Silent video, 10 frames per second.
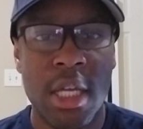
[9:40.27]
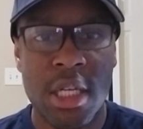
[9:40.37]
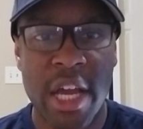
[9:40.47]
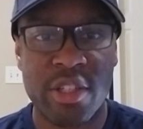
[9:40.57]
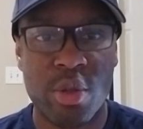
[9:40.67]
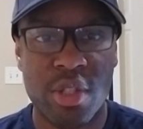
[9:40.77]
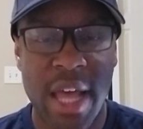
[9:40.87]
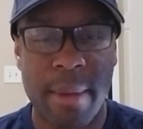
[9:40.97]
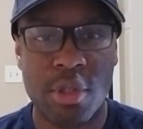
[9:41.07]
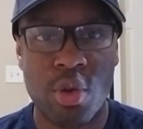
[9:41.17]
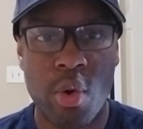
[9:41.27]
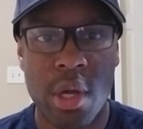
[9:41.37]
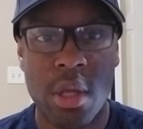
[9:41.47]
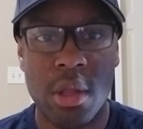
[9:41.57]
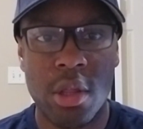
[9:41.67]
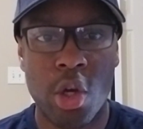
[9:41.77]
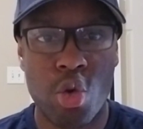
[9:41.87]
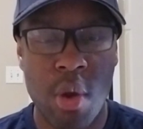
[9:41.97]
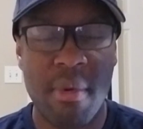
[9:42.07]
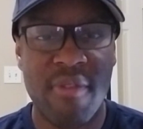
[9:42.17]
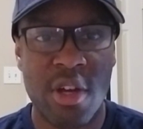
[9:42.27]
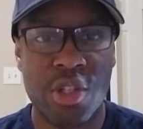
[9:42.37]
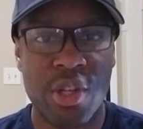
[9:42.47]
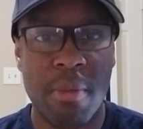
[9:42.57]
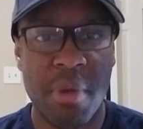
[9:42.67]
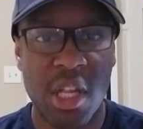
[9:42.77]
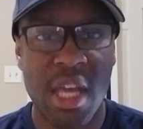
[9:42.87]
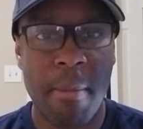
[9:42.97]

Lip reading: Dexter's Laboratory, The Grim Adventures of Billy